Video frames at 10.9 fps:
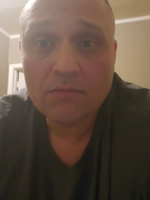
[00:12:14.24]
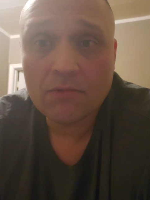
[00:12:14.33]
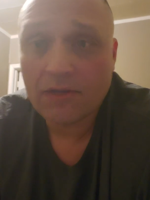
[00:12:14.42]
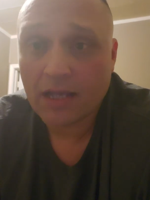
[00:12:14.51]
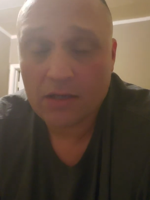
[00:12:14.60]

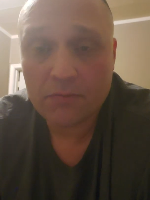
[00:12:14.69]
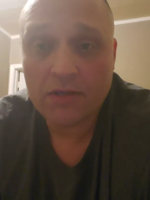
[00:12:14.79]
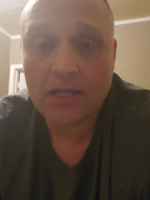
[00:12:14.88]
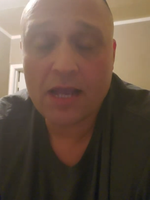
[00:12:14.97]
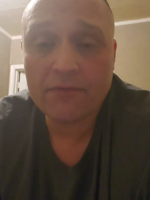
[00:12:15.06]
Okay, you
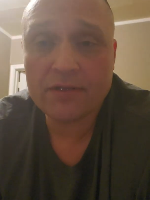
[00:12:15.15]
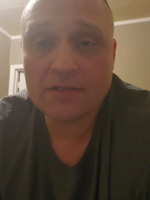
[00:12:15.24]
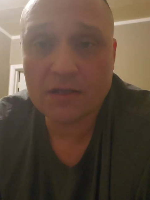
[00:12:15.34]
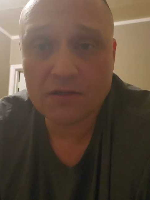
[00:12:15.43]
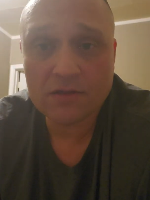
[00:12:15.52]
may have to
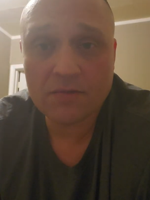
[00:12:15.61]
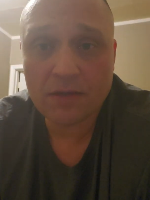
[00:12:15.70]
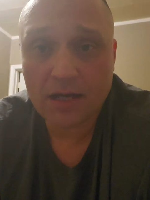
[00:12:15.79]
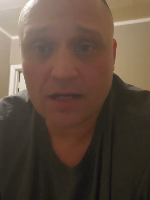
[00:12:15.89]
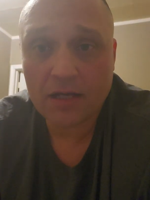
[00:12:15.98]
tell
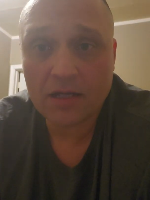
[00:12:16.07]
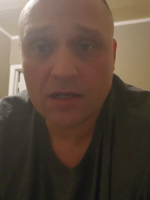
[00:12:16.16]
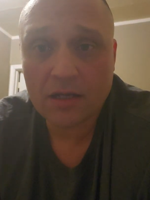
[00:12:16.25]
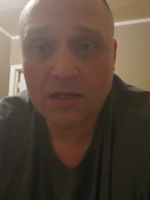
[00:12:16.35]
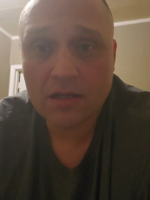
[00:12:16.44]
somebody
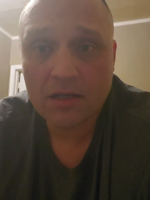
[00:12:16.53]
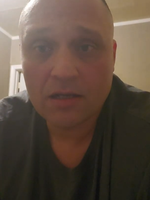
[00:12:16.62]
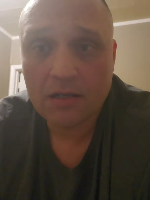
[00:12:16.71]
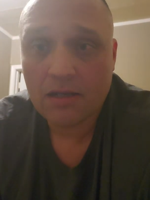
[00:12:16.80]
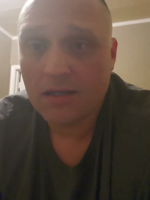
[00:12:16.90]

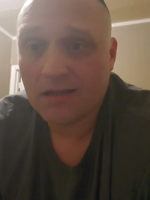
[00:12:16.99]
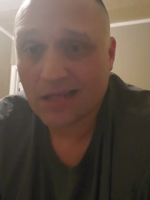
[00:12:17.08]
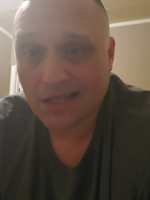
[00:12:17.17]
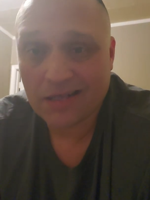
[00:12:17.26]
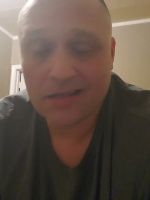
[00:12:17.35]

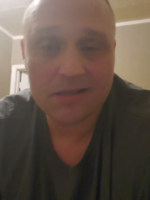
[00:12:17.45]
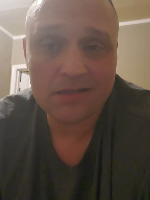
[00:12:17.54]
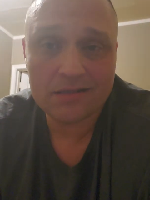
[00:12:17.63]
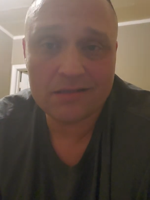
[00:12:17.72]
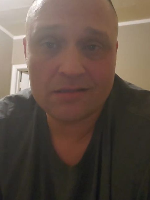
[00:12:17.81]
like it
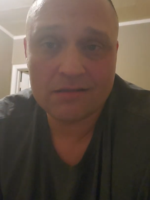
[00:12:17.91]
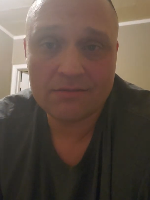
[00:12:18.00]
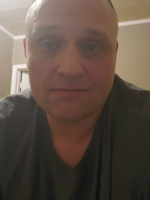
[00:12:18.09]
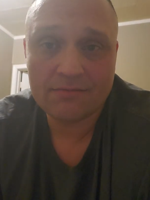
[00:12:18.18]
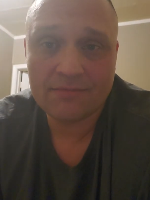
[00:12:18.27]
is.
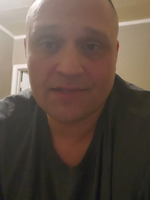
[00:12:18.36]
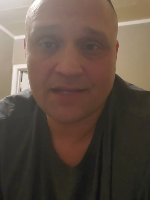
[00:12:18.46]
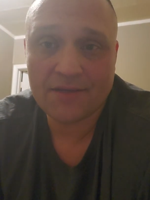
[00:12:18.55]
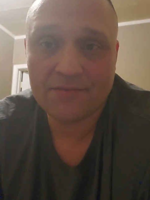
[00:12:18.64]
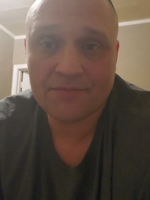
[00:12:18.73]

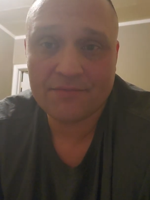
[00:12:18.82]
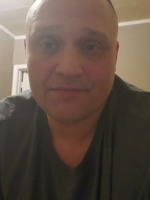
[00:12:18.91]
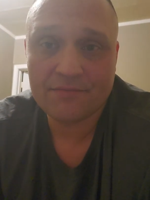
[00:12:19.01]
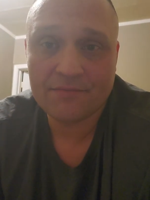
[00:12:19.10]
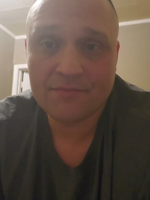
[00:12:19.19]
Okay,
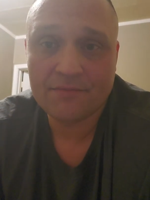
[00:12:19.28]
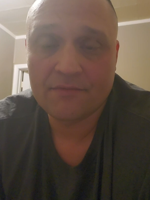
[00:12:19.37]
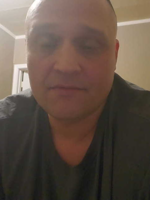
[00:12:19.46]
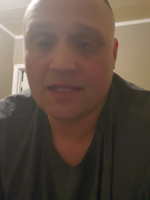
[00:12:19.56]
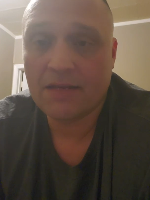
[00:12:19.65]

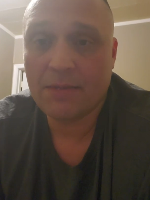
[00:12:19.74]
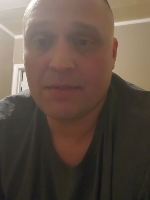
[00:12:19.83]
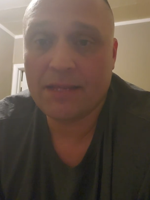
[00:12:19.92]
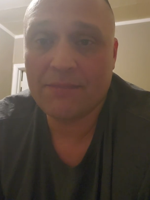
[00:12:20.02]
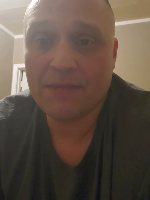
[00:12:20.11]
and
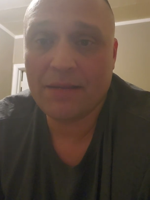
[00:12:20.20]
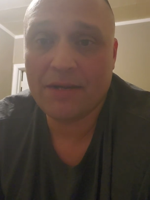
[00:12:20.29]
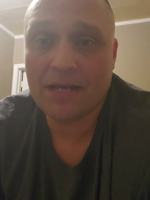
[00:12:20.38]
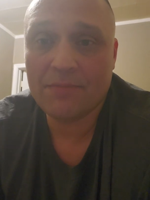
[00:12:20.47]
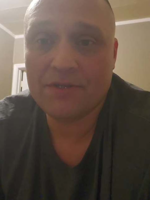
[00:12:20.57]
maybe that
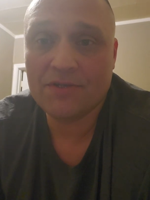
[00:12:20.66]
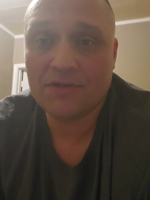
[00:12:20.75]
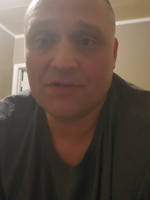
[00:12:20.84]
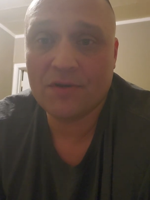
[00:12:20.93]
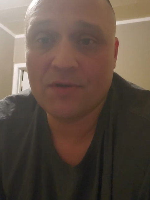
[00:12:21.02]
maybe not be
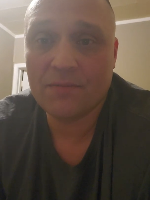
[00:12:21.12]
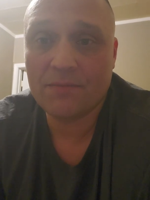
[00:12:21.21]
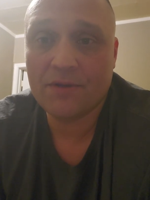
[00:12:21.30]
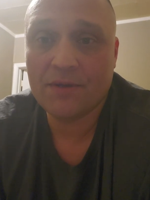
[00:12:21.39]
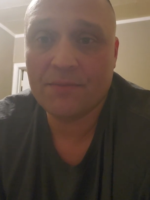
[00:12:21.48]
sugar coated,
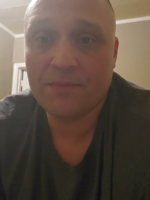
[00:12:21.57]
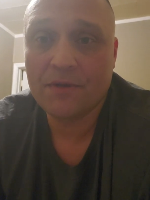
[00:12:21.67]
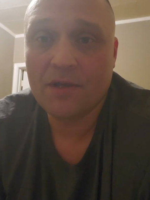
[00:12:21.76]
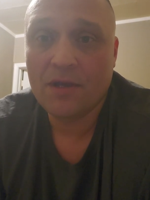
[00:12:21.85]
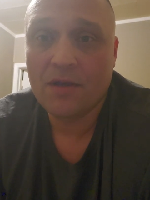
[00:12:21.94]
but
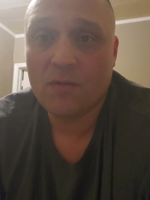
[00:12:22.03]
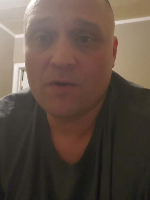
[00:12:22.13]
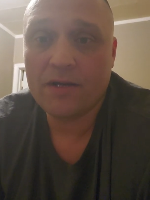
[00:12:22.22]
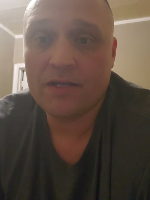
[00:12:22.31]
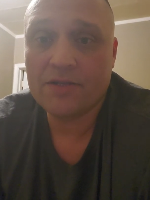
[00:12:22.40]

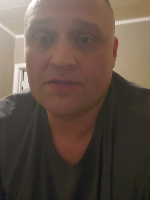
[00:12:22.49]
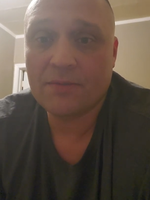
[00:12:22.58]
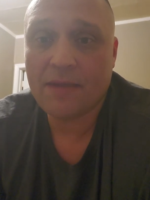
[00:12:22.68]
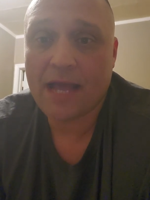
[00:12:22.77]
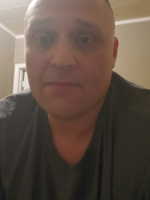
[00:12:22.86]
what ends
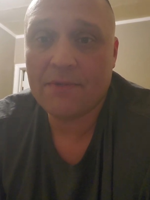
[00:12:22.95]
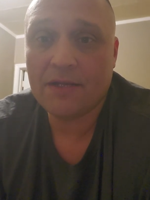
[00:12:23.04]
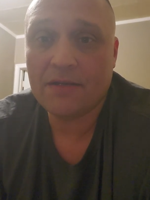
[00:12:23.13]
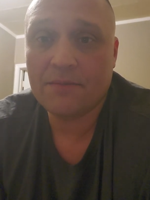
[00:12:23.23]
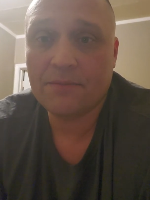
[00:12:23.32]
up
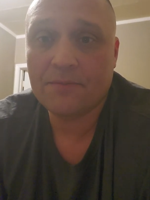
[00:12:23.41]
happening